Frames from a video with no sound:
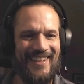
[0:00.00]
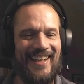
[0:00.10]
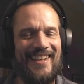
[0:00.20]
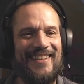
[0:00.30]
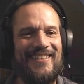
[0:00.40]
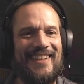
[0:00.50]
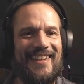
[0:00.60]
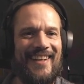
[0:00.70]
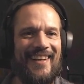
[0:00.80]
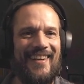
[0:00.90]
I love
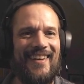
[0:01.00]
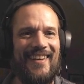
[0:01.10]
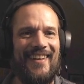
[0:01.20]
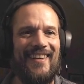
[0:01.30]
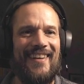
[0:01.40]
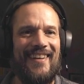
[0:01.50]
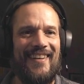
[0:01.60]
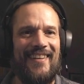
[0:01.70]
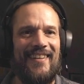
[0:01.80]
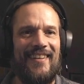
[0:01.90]
it.
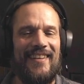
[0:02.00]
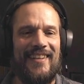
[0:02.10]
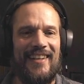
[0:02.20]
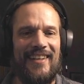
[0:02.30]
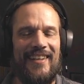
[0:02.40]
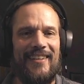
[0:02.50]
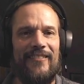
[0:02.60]
Yeah.